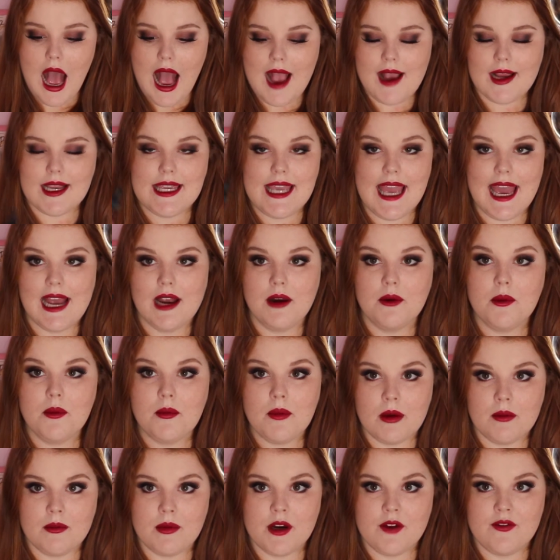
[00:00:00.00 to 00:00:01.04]
I can't
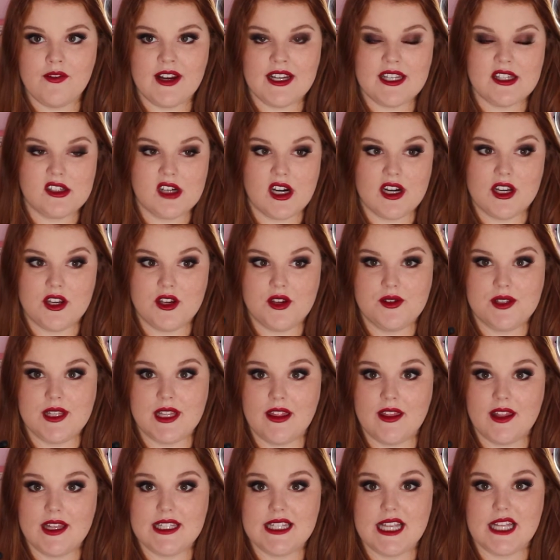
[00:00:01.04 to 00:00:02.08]
remember if I started
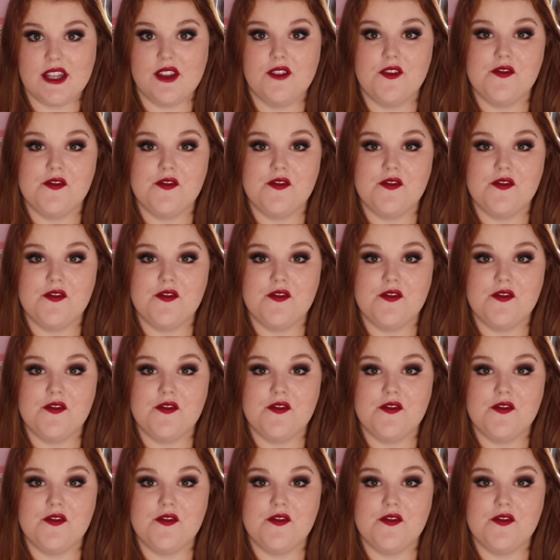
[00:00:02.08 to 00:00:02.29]
using this at